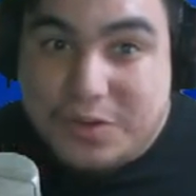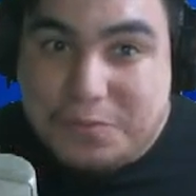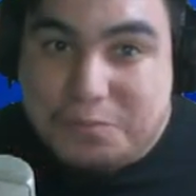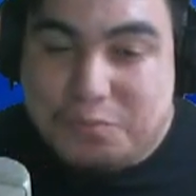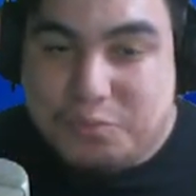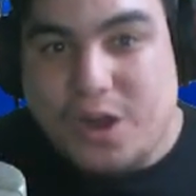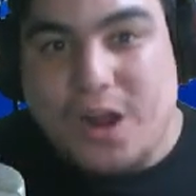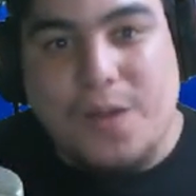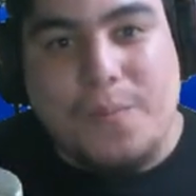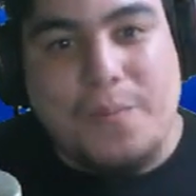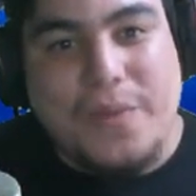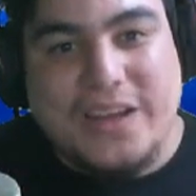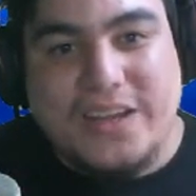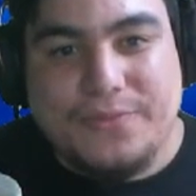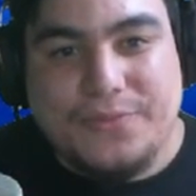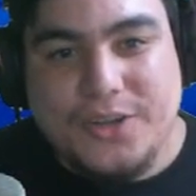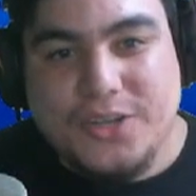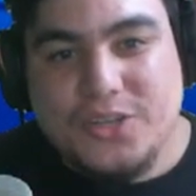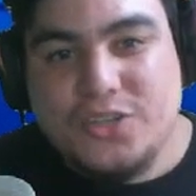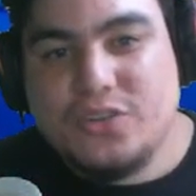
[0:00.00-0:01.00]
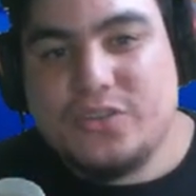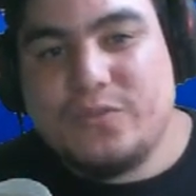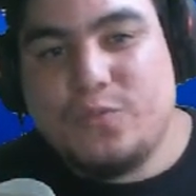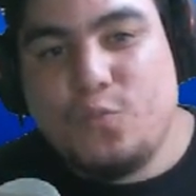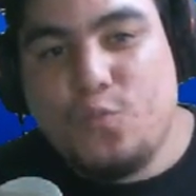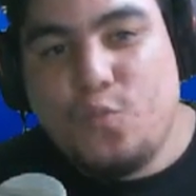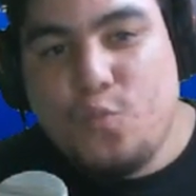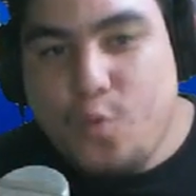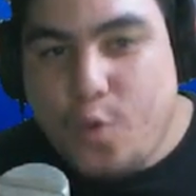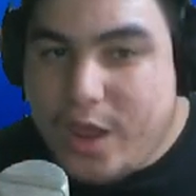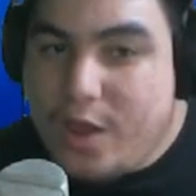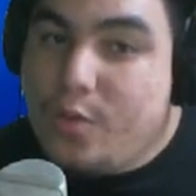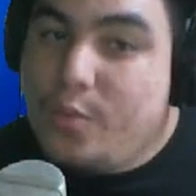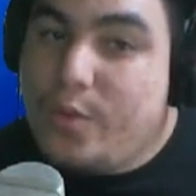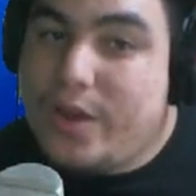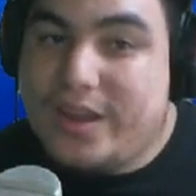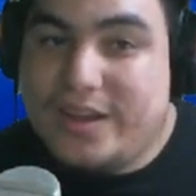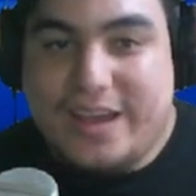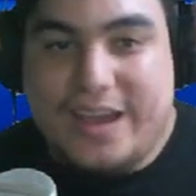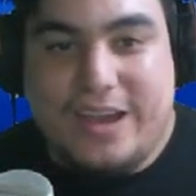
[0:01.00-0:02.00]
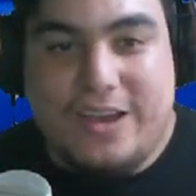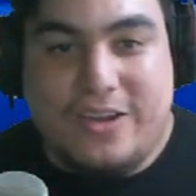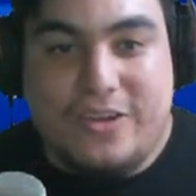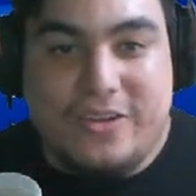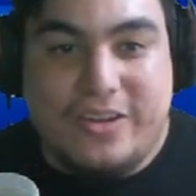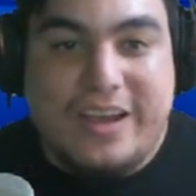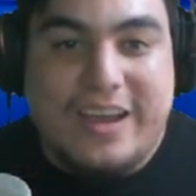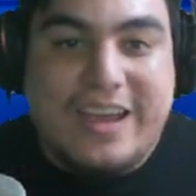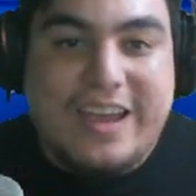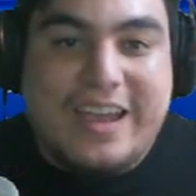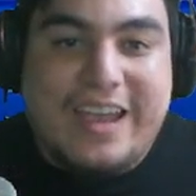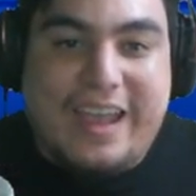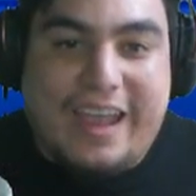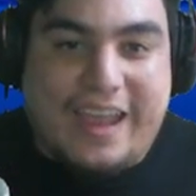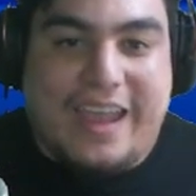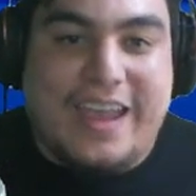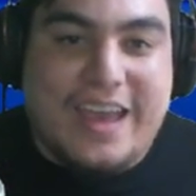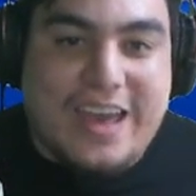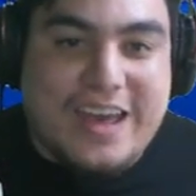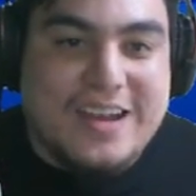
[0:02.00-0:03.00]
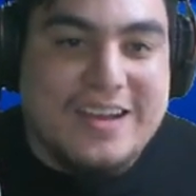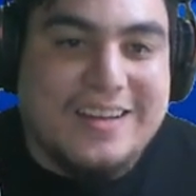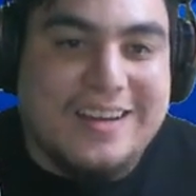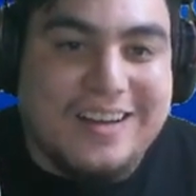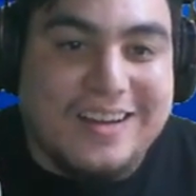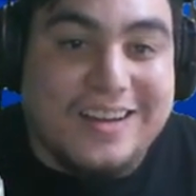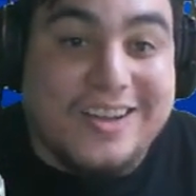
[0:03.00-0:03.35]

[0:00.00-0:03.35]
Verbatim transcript: have brought my differential way, way down and uh,